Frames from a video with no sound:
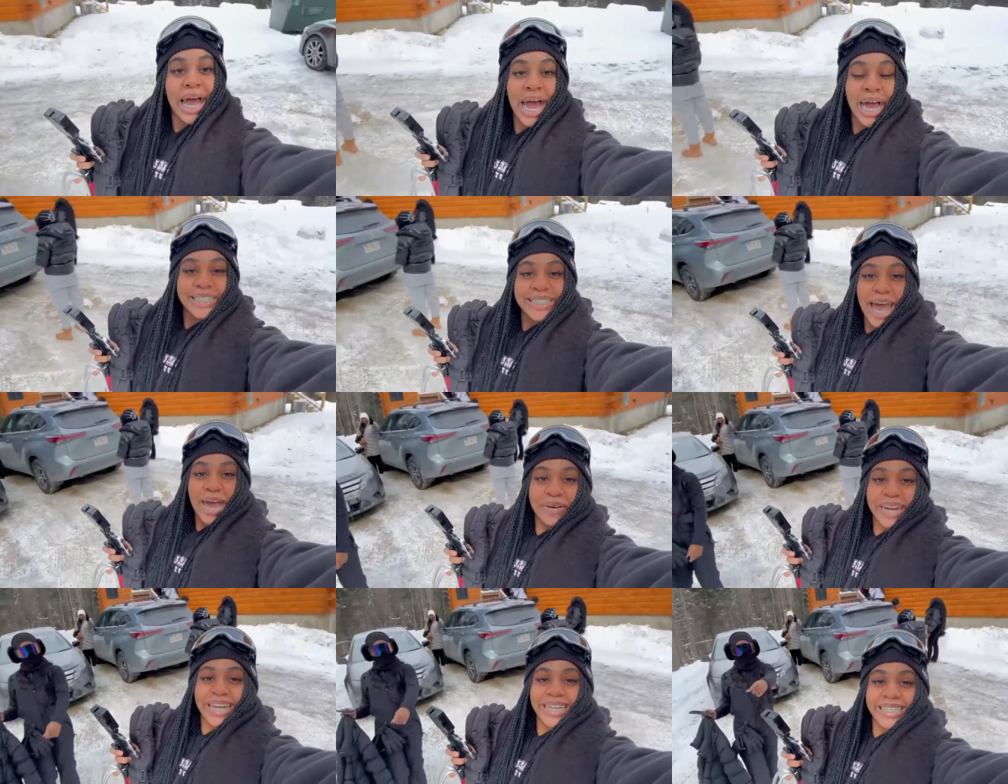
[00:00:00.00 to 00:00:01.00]
Outside
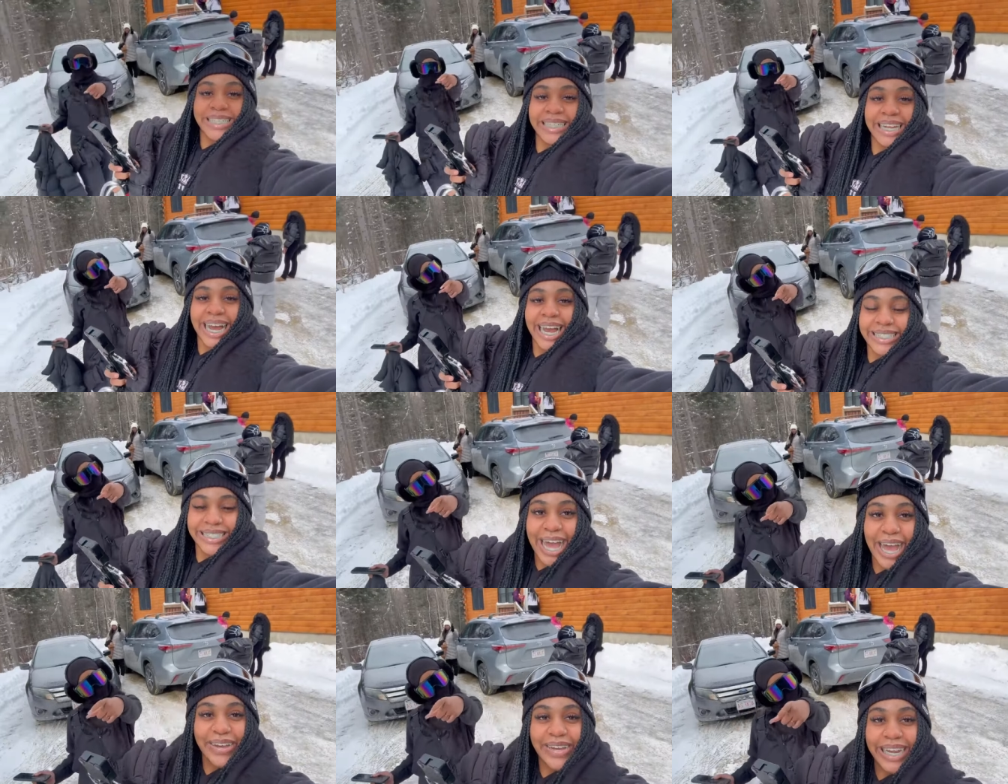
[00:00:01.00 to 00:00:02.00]
with it. I'm
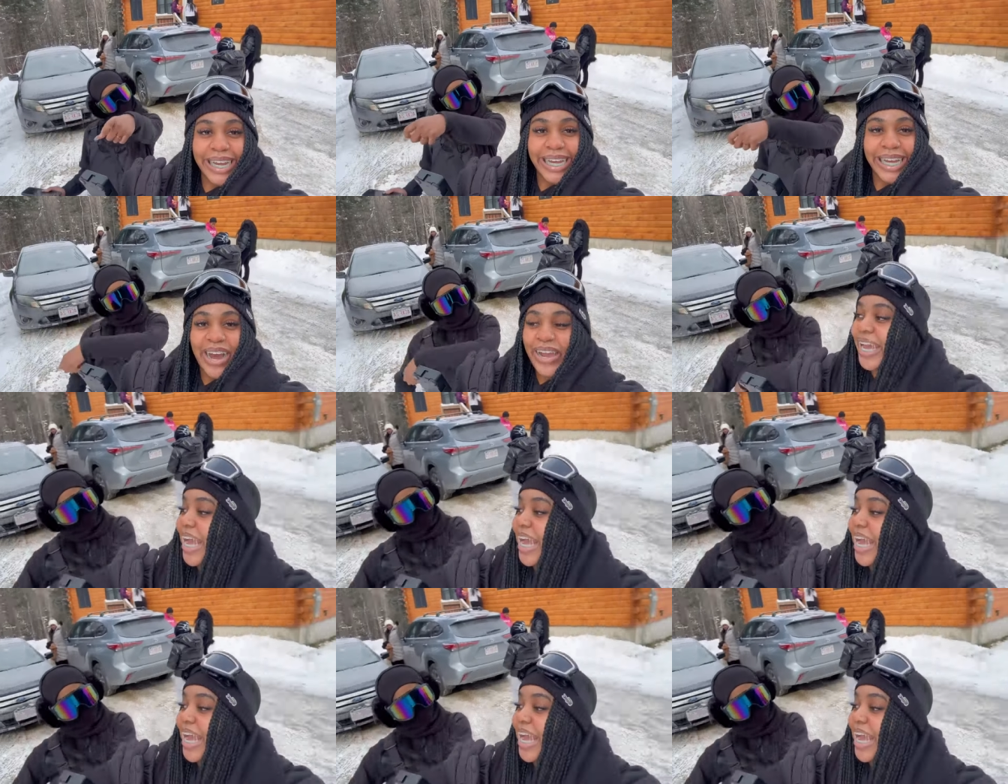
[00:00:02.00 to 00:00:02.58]
solid. Okay,